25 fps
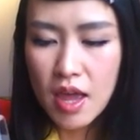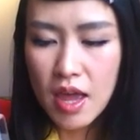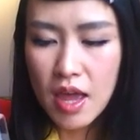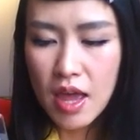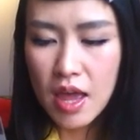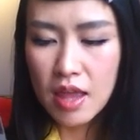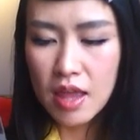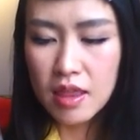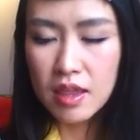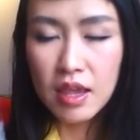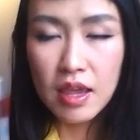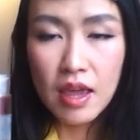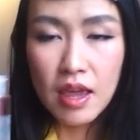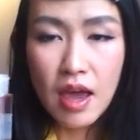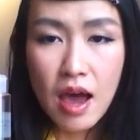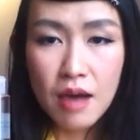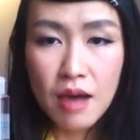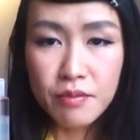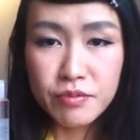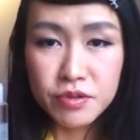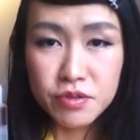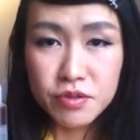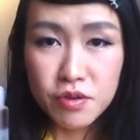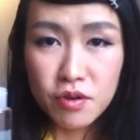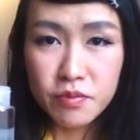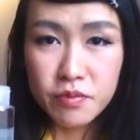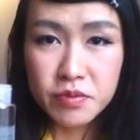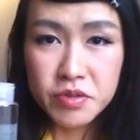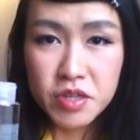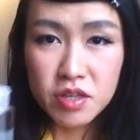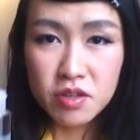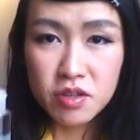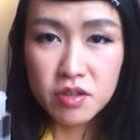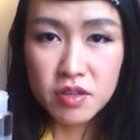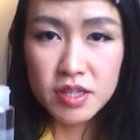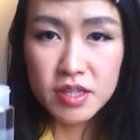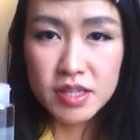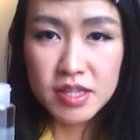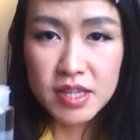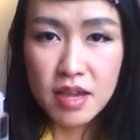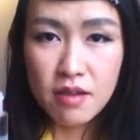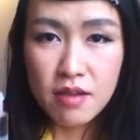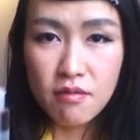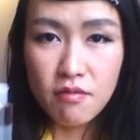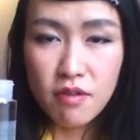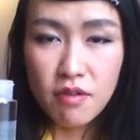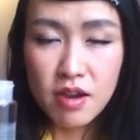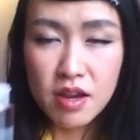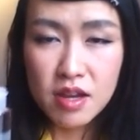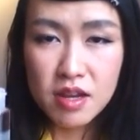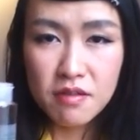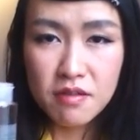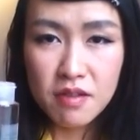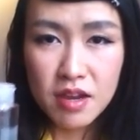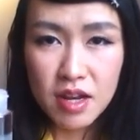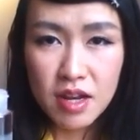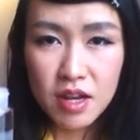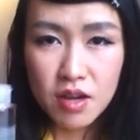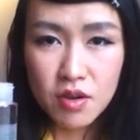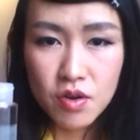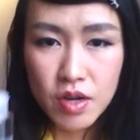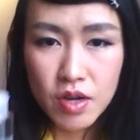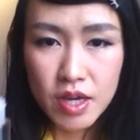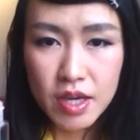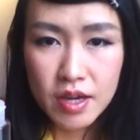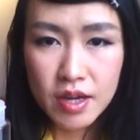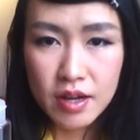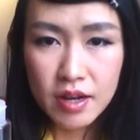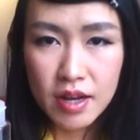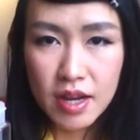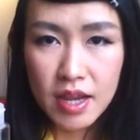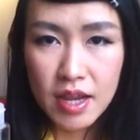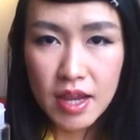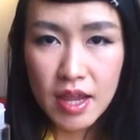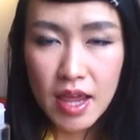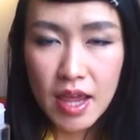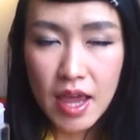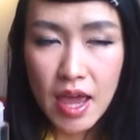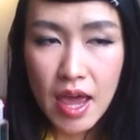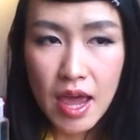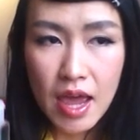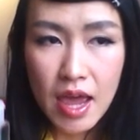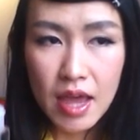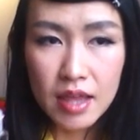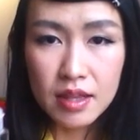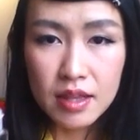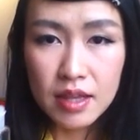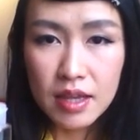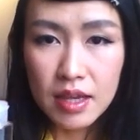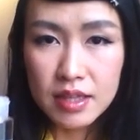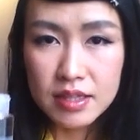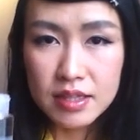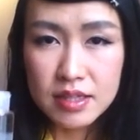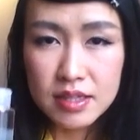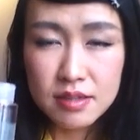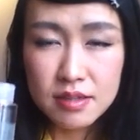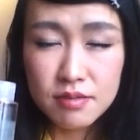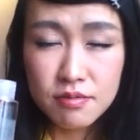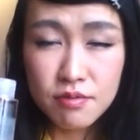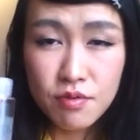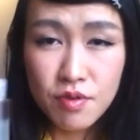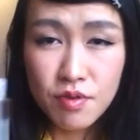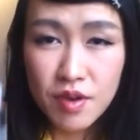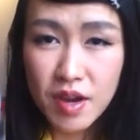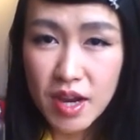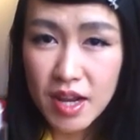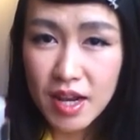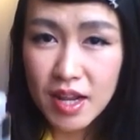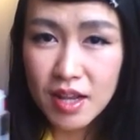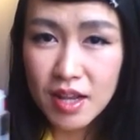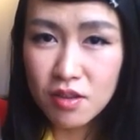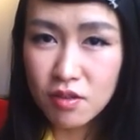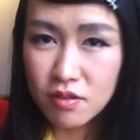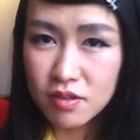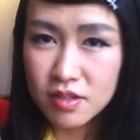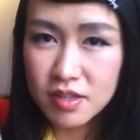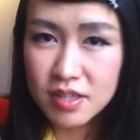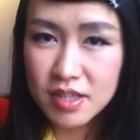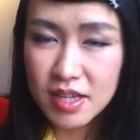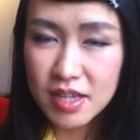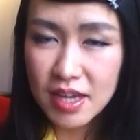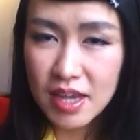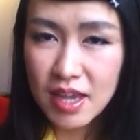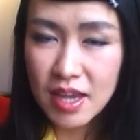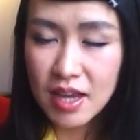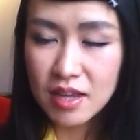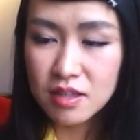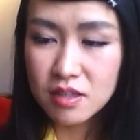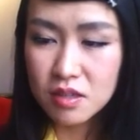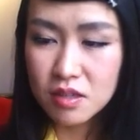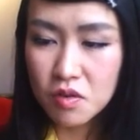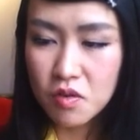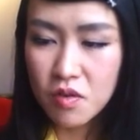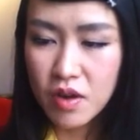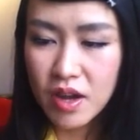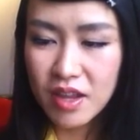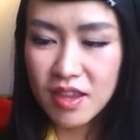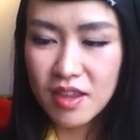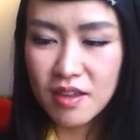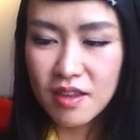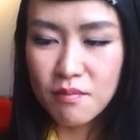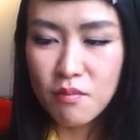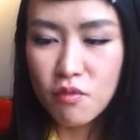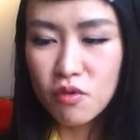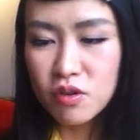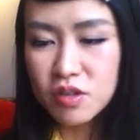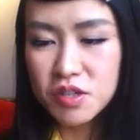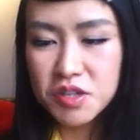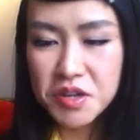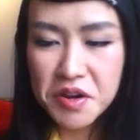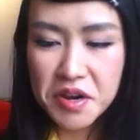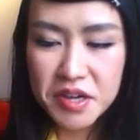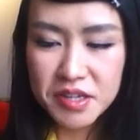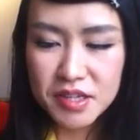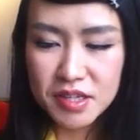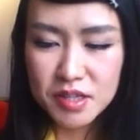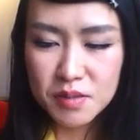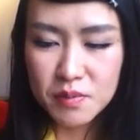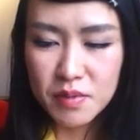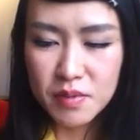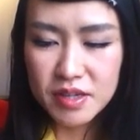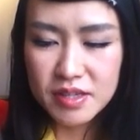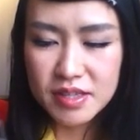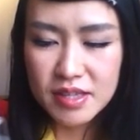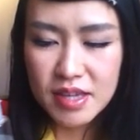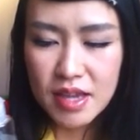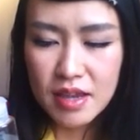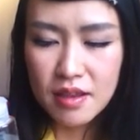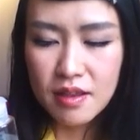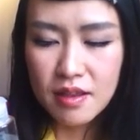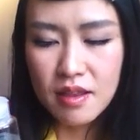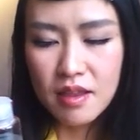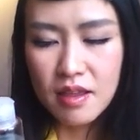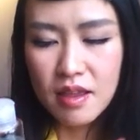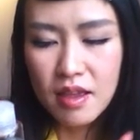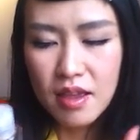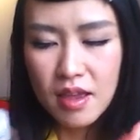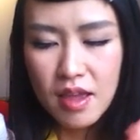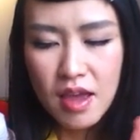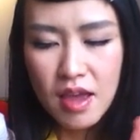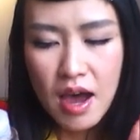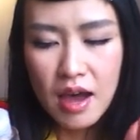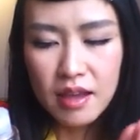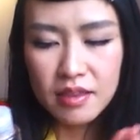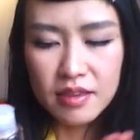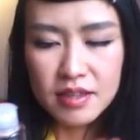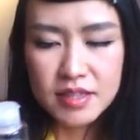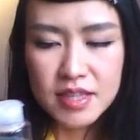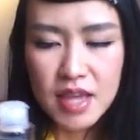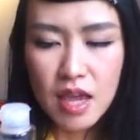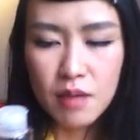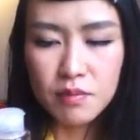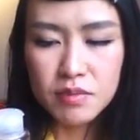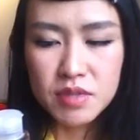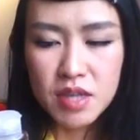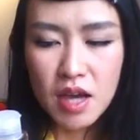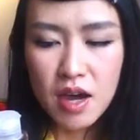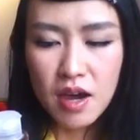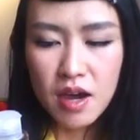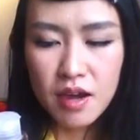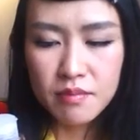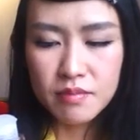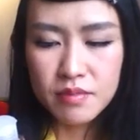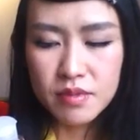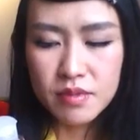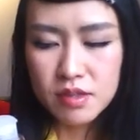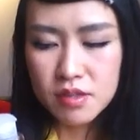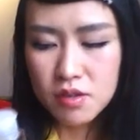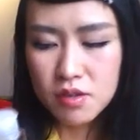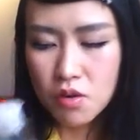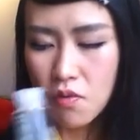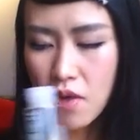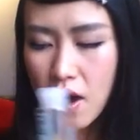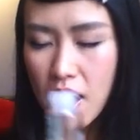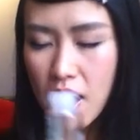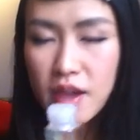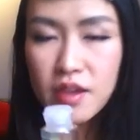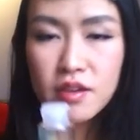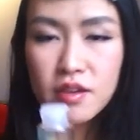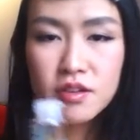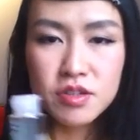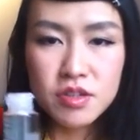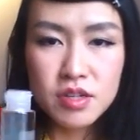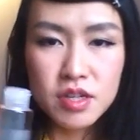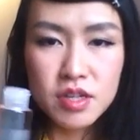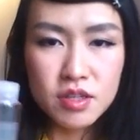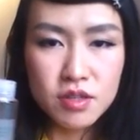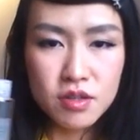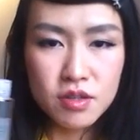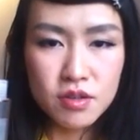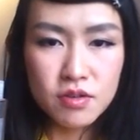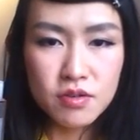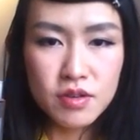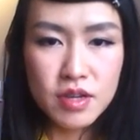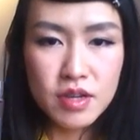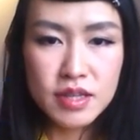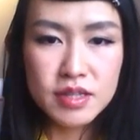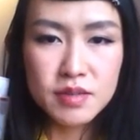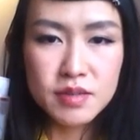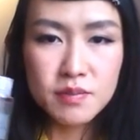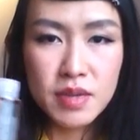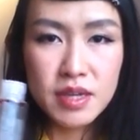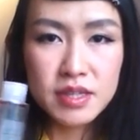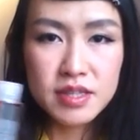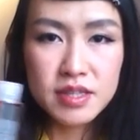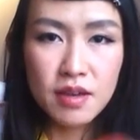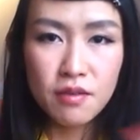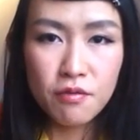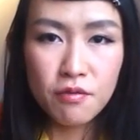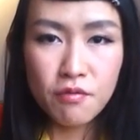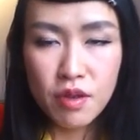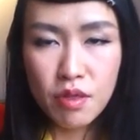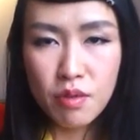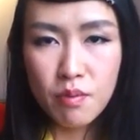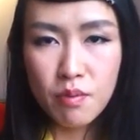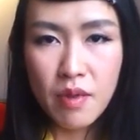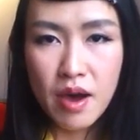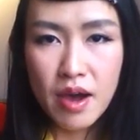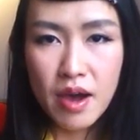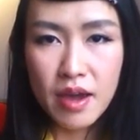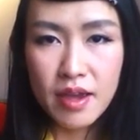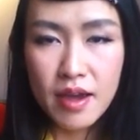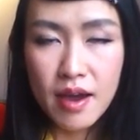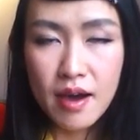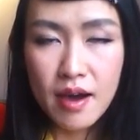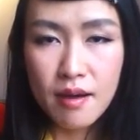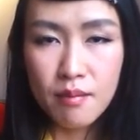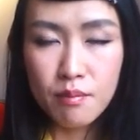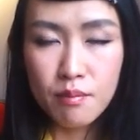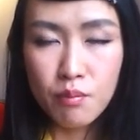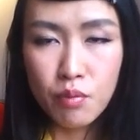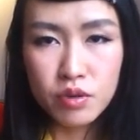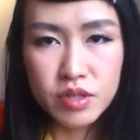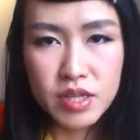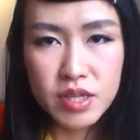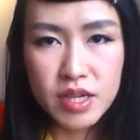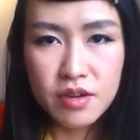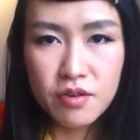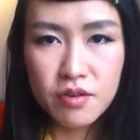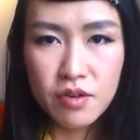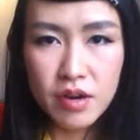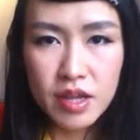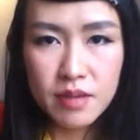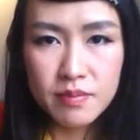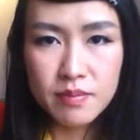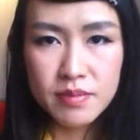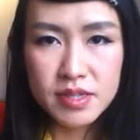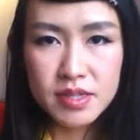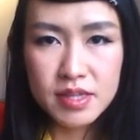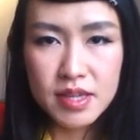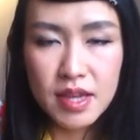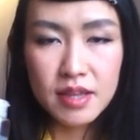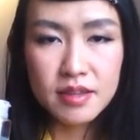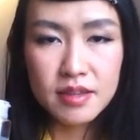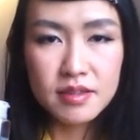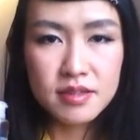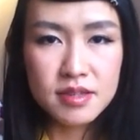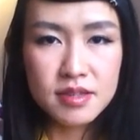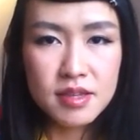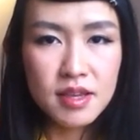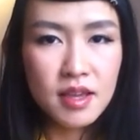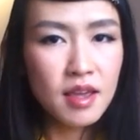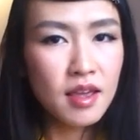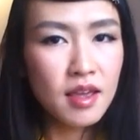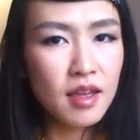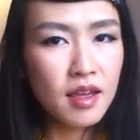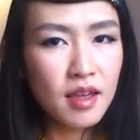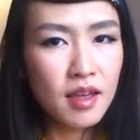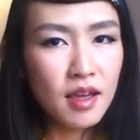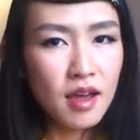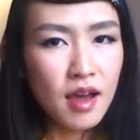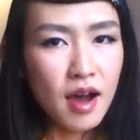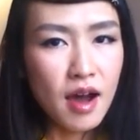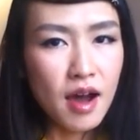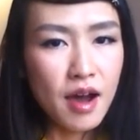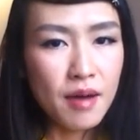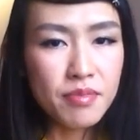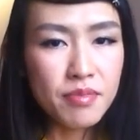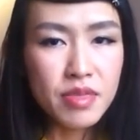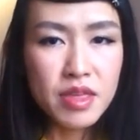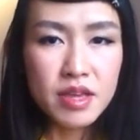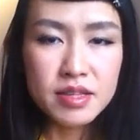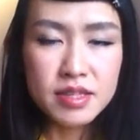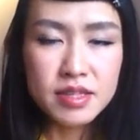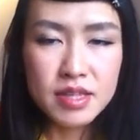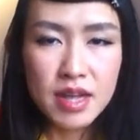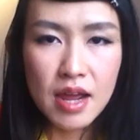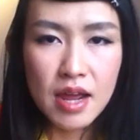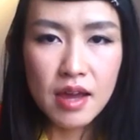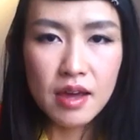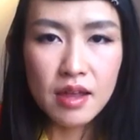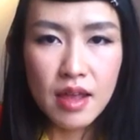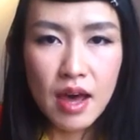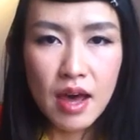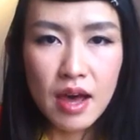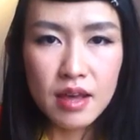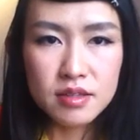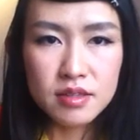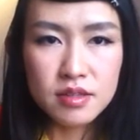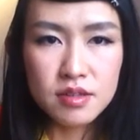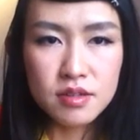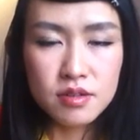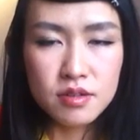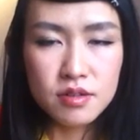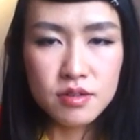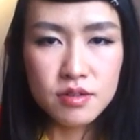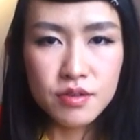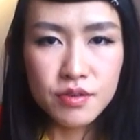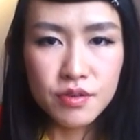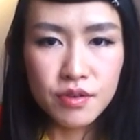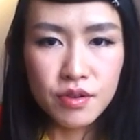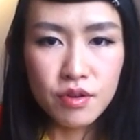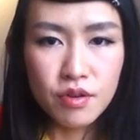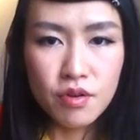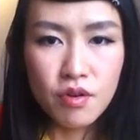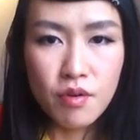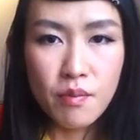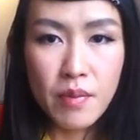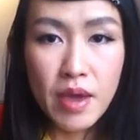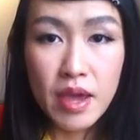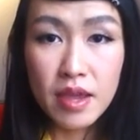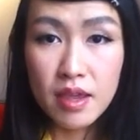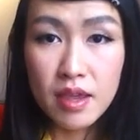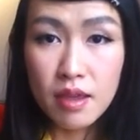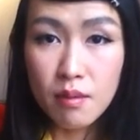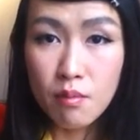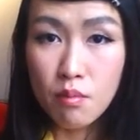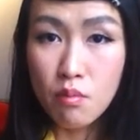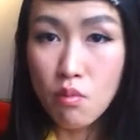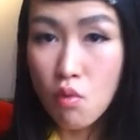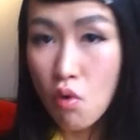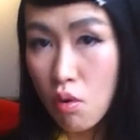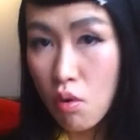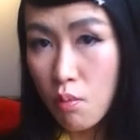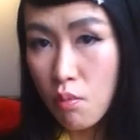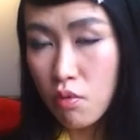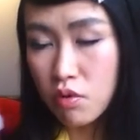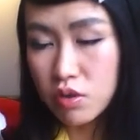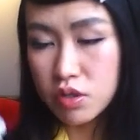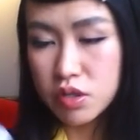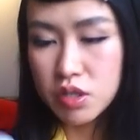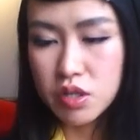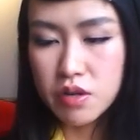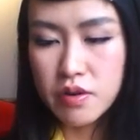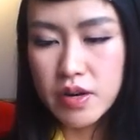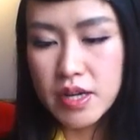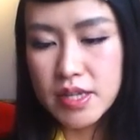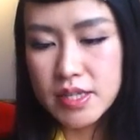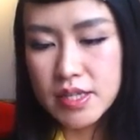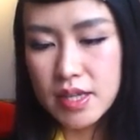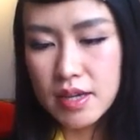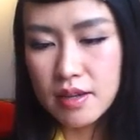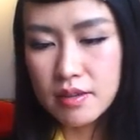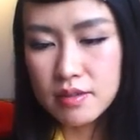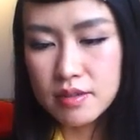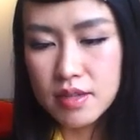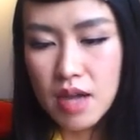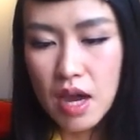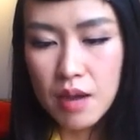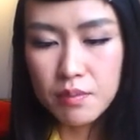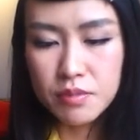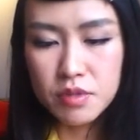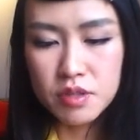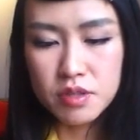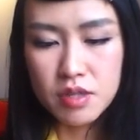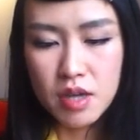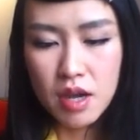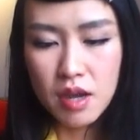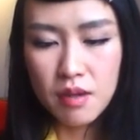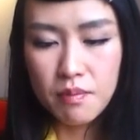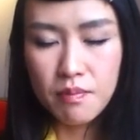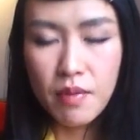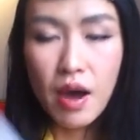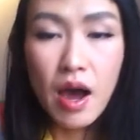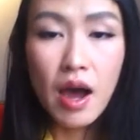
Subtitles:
And it absorbs into the skin really, really quickly, and it's really not sticky at all, and it moisturizes my skin at the same time. So what I usually do is mix up with my body creams and things like that to make it more moisturizing time to time.